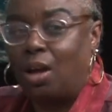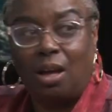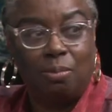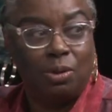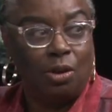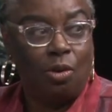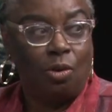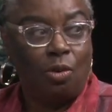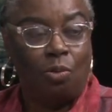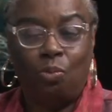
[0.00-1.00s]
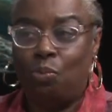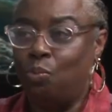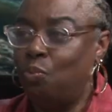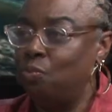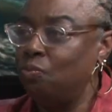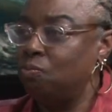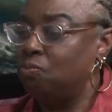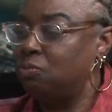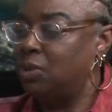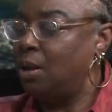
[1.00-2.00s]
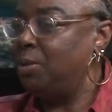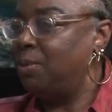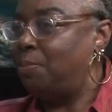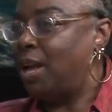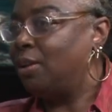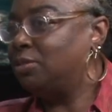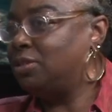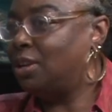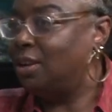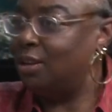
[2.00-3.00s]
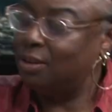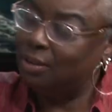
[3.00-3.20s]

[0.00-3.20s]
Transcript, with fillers: up, tell me about uh,